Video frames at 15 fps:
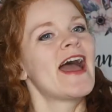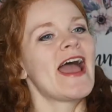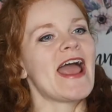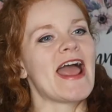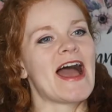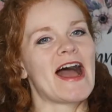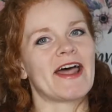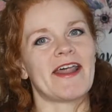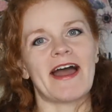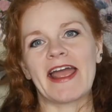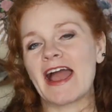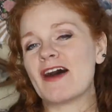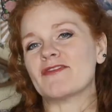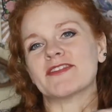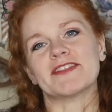and I
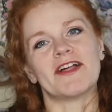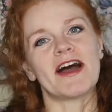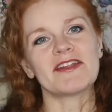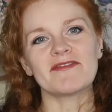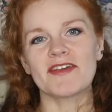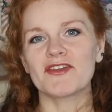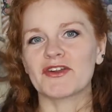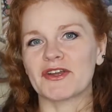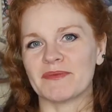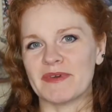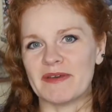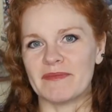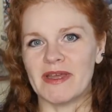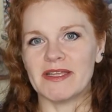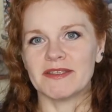have a lot of other
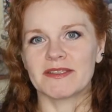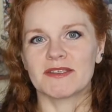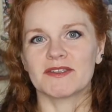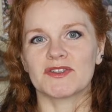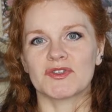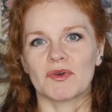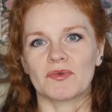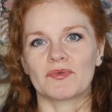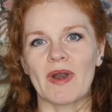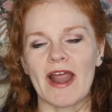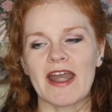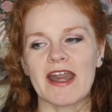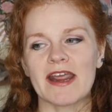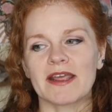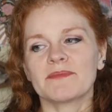commitments, so
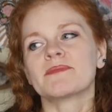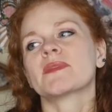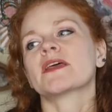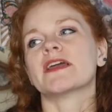writing,